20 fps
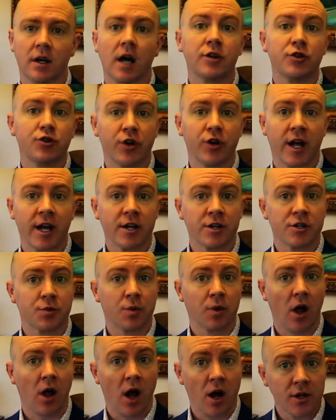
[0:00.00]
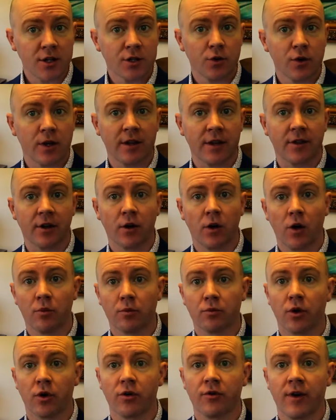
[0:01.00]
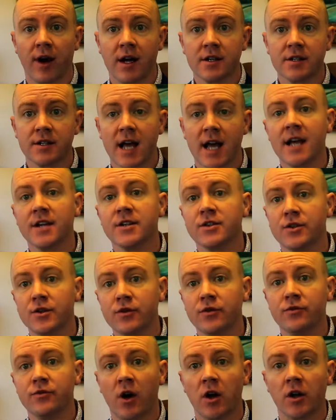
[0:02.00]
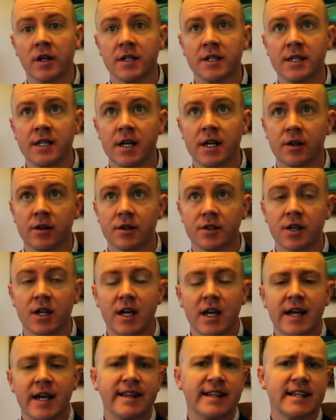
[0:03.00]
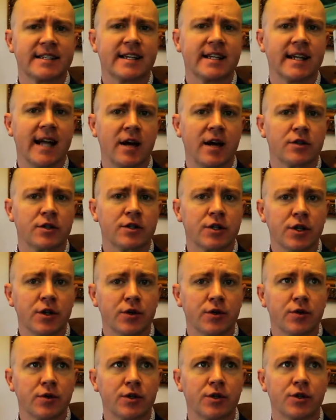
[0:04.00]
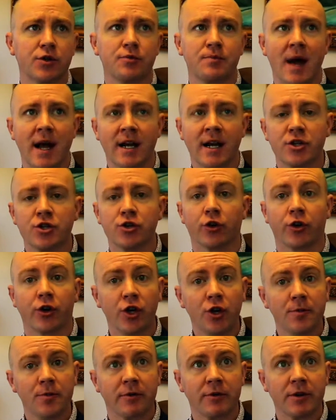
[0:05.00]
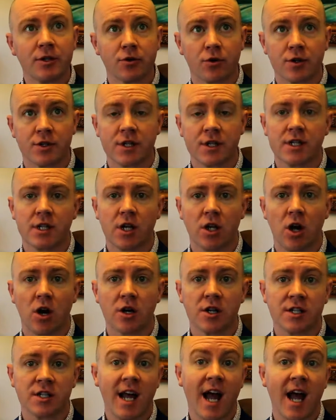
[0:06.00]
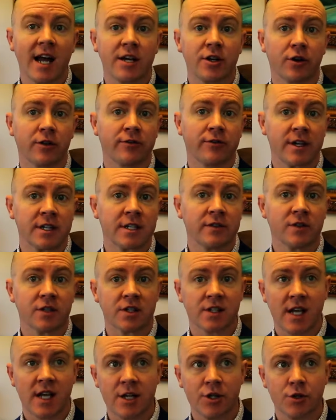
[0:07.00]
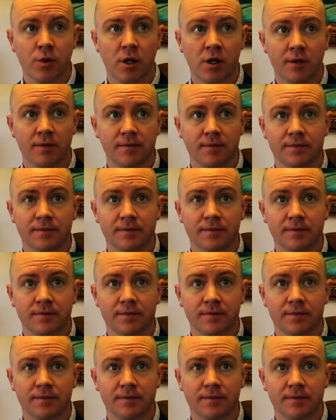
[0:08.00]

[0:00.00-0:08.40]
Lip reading: Adjudicators will also get their own profiles, as do volunteers. This allows you to manage your human resources alongside your festival schedule.